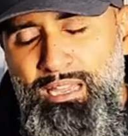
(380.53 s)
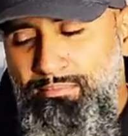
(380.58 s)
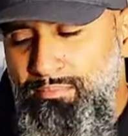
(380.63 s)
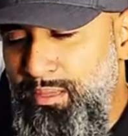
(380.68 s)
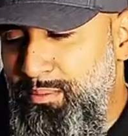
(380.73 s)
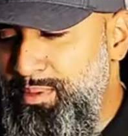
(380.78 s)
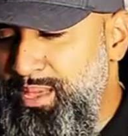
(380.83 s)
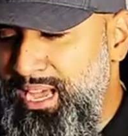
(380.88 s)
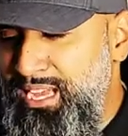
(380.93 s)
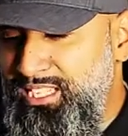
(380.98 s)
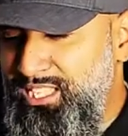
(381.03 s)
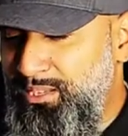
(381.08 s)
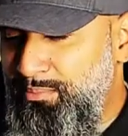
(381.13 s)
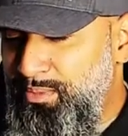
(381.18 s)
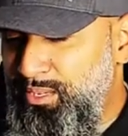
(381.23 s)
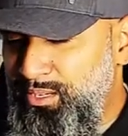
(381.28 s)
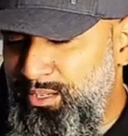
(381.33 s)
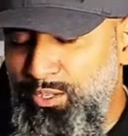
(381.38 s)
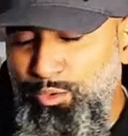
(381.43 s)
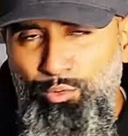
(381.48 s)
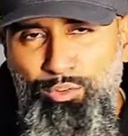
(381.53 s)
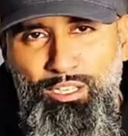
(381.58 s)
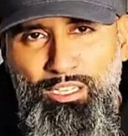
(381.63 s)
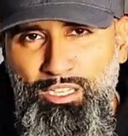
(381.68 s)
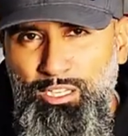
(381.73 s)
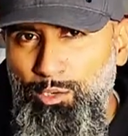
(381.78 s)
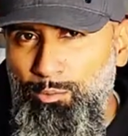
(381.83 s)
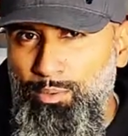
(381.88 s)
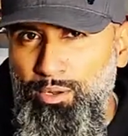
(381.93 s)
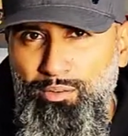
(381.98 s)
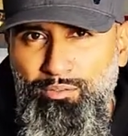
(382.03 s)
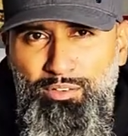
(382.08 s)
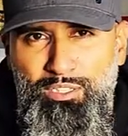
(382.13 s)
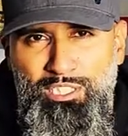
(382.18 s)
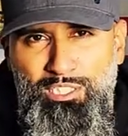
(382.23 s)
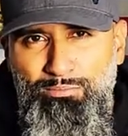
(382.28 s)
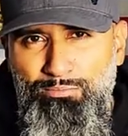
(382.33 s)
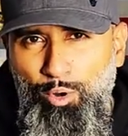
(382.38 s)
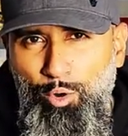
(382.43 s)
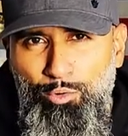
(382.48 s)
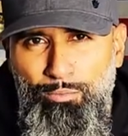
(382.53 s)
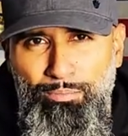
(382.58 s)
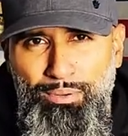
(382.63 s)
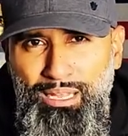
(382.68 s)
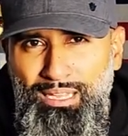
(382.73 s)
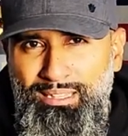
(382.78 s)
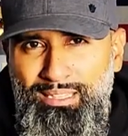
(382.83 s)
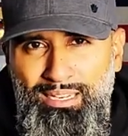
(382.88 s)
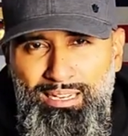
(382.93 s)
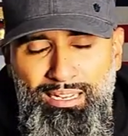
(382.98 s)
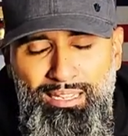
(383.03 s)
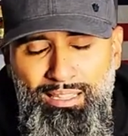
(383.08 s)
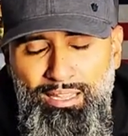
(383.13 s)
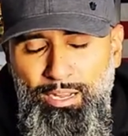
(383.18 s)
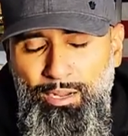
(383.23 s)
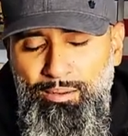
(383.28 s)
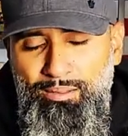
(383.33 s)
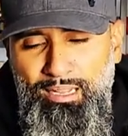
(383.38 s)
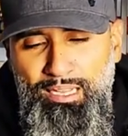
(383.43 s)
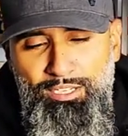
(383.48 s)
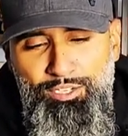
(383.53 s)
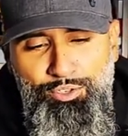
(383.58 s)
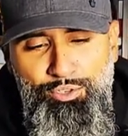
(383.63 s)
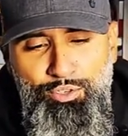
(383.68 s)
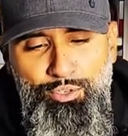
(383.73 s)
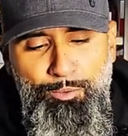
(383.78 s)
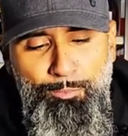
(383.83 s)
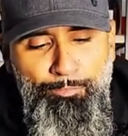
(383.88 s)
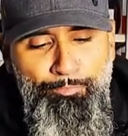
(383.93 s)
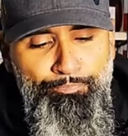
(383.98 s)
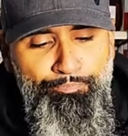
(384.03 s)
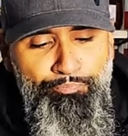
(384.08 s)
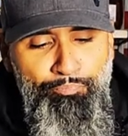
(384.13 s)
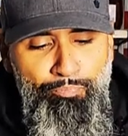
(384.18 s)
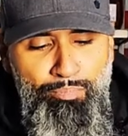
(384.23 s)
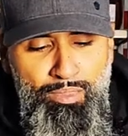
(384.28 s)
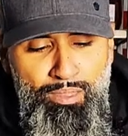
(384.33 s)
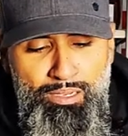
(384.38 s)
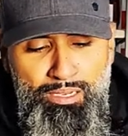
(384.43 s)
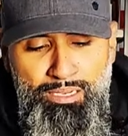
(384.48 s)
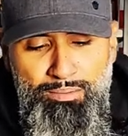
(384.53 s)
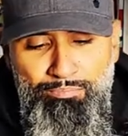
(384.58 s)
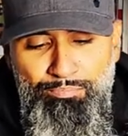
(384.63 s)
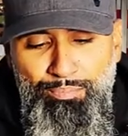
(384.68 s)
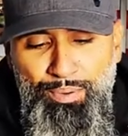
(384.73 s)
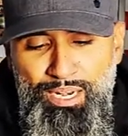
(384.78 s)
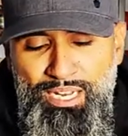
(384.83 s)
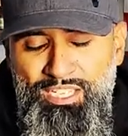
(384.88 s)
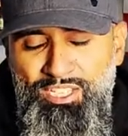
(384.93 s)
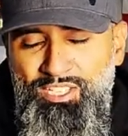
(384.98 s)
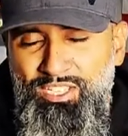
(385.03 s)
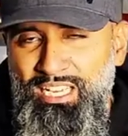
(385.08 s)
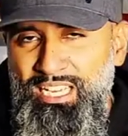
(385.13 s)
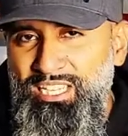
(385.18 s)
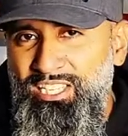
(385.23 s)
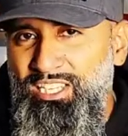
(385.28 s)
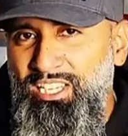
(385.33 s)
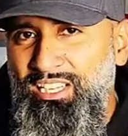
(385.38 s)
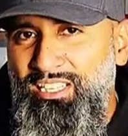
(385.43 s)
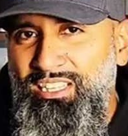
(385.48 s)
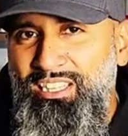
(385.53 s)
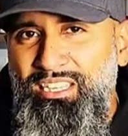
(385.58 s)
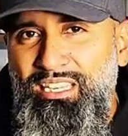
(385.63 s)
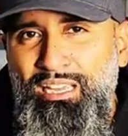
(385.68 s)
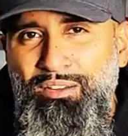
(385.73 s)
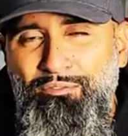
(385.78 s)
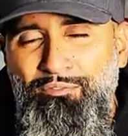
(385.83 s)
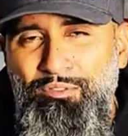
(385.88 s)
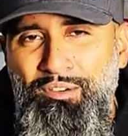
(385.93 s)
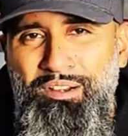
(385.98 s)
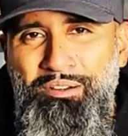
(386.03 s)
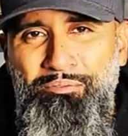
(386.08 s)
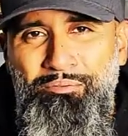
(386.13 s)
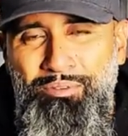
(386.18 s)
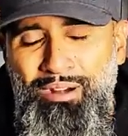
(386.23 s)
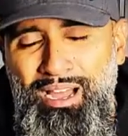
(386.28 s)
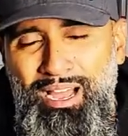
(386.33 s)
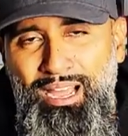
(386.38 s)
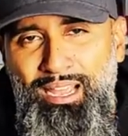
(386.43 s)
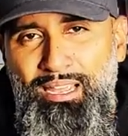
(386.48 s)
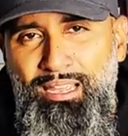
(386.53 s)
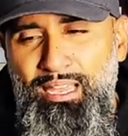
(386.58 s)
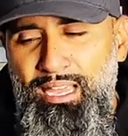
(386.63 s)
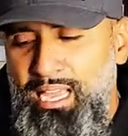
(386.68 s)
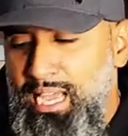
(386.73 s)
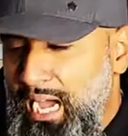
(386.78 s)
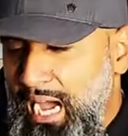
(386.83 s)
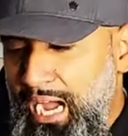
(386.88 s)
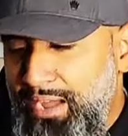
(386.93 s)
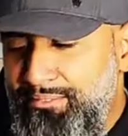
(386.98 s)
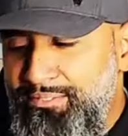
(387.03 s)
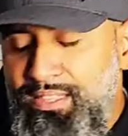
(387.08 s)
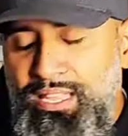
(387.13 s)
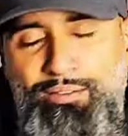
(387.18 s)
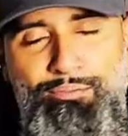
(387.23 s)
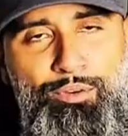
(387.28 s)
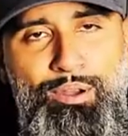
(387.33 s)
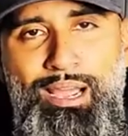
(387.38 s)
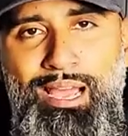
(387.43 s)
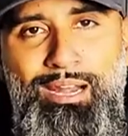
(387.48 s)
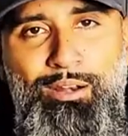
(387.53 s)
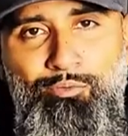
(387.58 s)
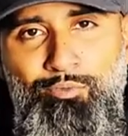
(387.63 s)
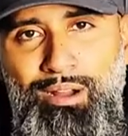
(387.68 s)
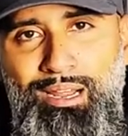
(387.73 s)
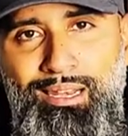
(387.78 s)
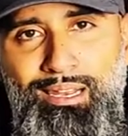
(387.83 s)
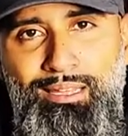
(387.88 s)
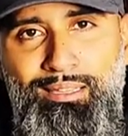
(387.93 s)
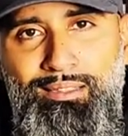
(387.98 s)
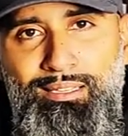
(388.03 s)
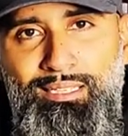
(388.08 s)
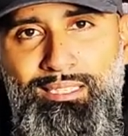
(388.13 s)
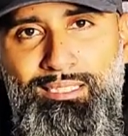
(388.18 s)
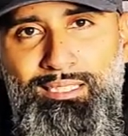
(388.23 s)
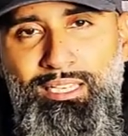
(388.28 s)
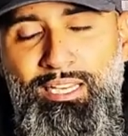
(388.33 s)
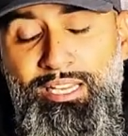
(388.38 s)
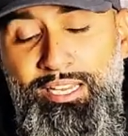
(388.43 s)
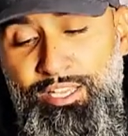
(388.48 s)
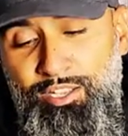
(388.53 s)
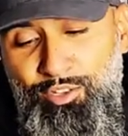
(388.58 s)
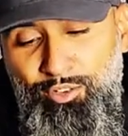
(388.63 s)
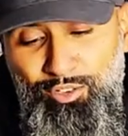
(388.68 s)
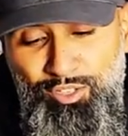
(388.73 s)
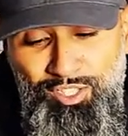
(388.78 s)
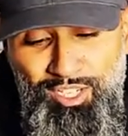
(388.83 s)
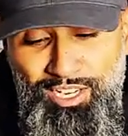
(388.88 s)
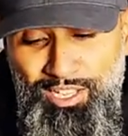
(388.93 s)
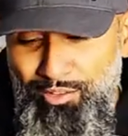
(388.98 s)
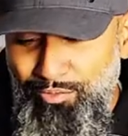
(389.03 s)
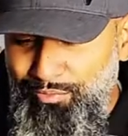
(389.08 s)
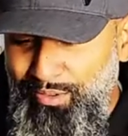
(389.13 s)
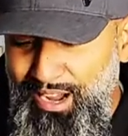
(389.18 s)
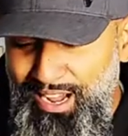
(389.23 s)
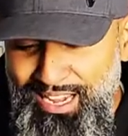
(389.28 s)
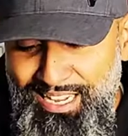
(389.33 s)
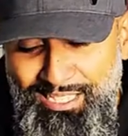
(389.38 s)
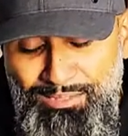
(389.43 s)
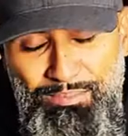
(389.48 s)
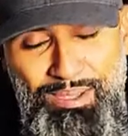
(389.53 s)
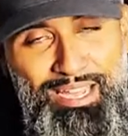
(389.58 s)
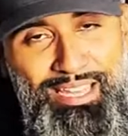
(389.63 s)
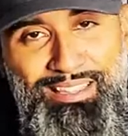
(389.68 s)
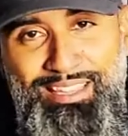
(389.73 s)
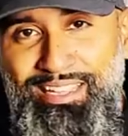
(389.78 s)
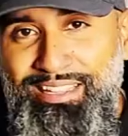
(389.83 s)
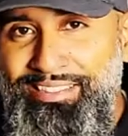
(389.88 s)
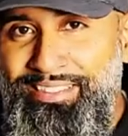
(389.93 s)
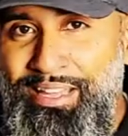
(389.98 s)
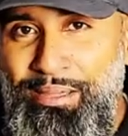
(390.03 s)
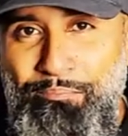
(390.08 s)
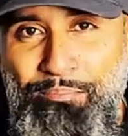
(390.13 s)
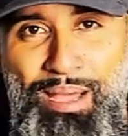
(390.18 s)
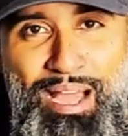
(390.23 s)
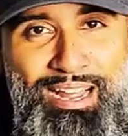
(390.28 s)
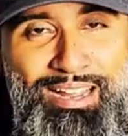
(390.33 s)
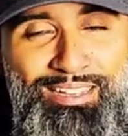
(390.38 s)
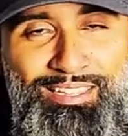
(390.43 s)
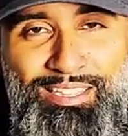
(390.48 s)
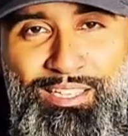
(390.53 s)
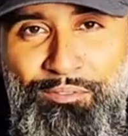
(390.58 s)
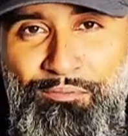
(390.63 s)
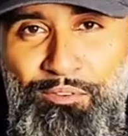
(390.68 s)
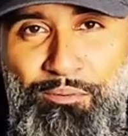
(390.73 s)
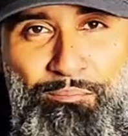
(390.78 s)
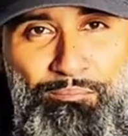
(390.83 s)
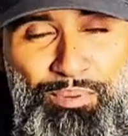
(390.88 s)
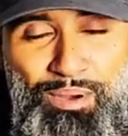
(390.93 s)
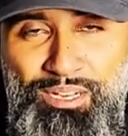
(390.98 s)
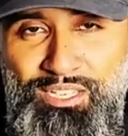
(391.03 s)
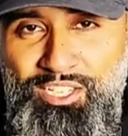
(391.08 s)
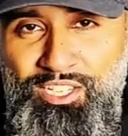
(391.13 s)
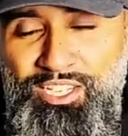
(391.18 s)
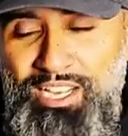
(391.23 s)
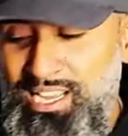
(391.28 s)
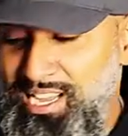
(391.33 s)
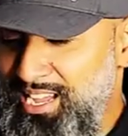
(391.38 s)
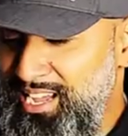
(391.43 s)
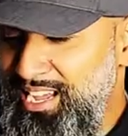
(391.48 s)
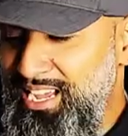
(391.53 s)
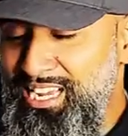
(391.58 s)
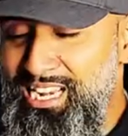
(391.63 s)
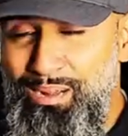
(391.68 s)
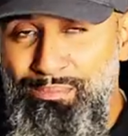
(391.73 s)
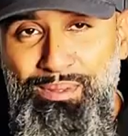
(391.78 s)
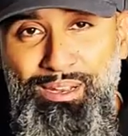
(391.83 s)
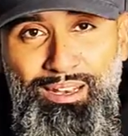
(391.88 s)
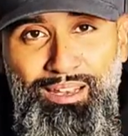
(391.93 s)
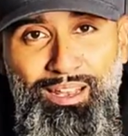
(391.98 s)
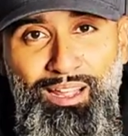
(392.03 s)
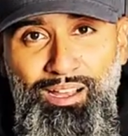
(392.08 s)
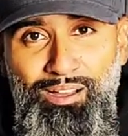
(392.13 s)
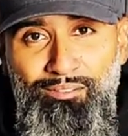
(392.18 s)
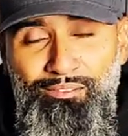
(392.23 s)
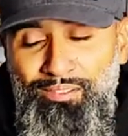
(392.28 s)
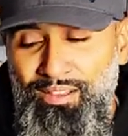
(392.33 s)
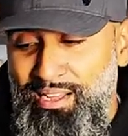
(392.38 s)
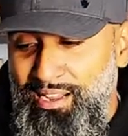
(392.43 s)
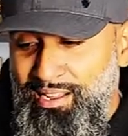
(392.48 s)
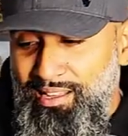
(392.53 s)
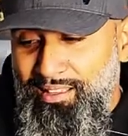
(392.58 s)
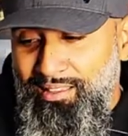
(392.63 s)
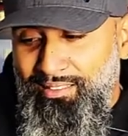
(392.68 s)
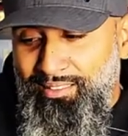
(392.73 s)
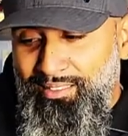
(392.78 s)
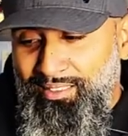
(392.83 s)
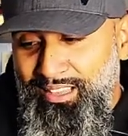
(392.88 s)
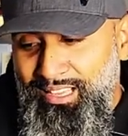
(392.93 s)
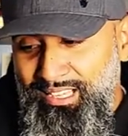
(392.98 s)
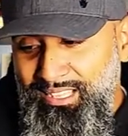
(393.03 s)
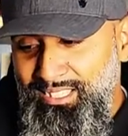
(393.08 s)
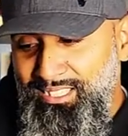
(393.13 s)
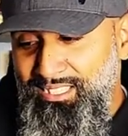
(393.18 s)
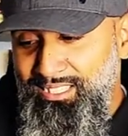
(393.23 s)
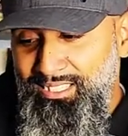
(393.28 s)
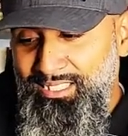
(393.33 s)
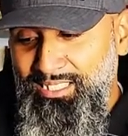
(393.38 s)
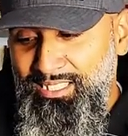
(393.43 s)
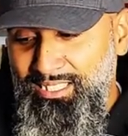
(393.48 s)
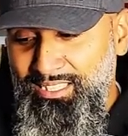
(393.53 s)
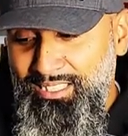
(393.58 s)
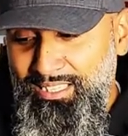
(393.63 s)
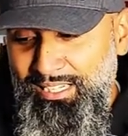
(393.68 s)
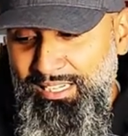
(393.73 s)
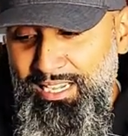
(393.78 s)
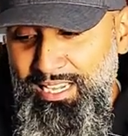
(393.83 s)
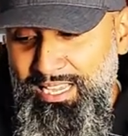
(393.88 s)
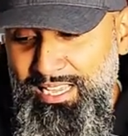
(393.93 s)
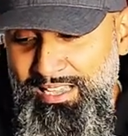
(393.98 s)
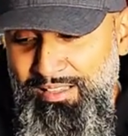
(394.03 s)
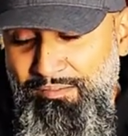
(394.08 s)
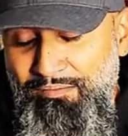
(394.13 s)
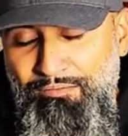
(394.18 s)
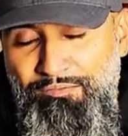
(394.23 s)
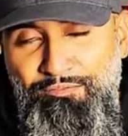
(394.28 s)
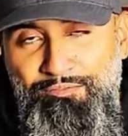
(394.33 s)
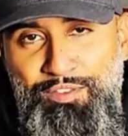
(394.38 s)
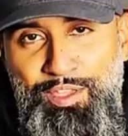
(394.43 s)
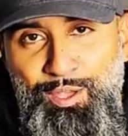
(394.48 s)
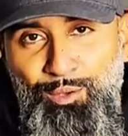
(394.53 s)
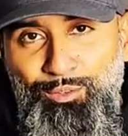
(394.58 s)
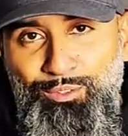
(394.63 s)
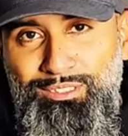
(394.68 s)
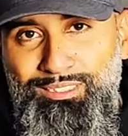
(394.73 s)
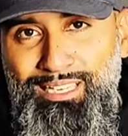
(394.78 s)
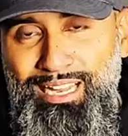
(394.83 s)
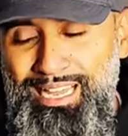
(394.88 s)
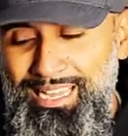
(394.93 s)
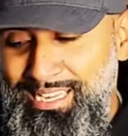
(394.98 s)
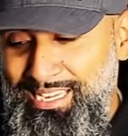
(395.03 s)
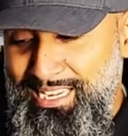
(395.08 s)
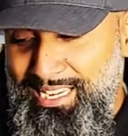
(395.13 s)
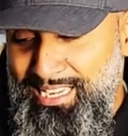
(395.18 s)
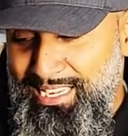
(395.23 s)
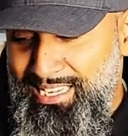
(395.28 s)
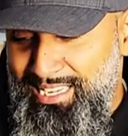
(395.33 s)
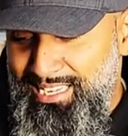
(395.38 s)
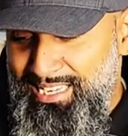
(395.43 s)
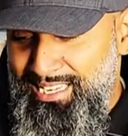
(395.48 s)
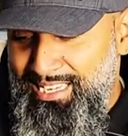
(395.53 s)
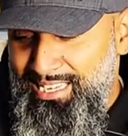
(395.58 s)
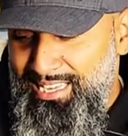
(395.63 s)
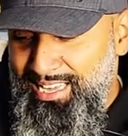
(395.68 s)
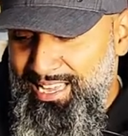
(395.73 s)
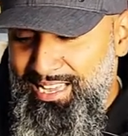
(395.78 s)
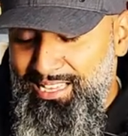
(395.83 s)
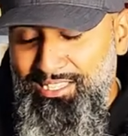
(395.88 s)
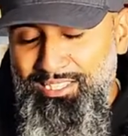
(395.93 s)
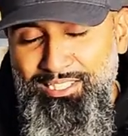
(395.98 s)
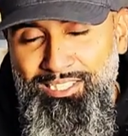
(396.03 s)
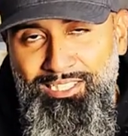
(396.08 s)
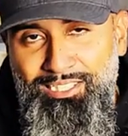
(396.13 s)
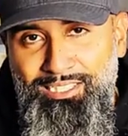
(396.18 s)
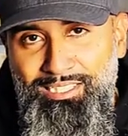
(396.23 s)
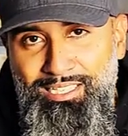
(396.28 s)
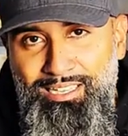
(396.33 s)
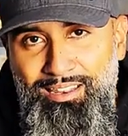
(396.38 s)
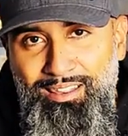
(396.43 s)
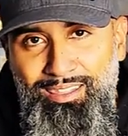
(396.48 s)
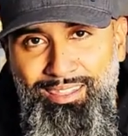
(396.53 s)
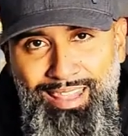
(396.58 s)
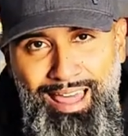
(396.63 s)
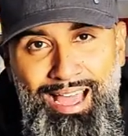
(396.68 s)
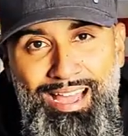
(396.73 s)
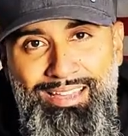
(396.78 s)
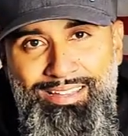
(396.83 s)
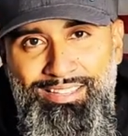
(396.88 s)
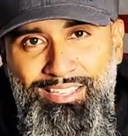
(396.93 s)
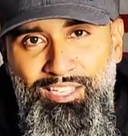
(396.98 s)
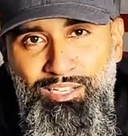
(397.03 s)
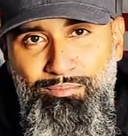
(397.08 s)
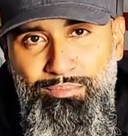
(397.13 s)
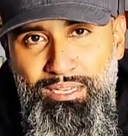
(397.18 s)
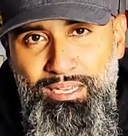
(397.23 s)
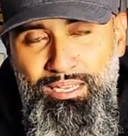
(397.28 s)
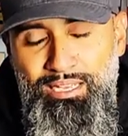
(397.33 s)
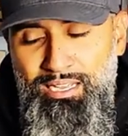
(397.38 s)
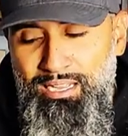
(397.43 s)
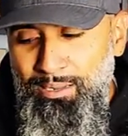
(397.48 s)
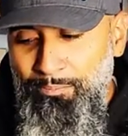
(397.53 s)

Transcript: Maybe it has something to do with a little bit of a smoke blended in there, not sure. But it's it's a different rye. I've never had a rye like this. Usually the ryes, man, they, they pack a different punch and I'm in love. This feels like it's lime to me.